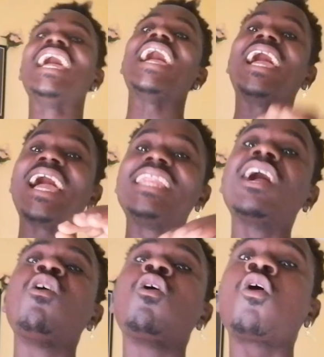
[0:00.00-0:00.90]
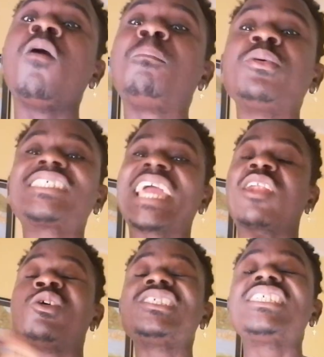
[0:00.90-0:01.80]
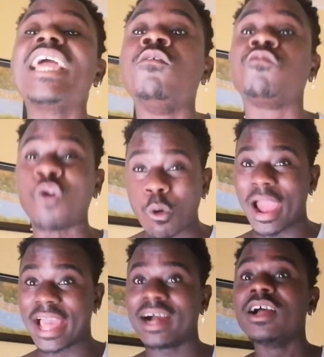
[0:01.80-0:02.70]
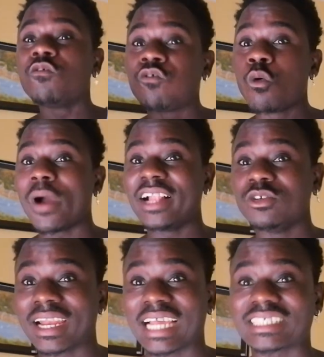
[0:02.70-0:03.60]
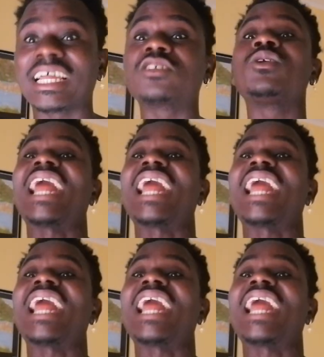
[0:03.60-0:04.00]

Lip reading: And here they go come put kerosene and fuel, you understand?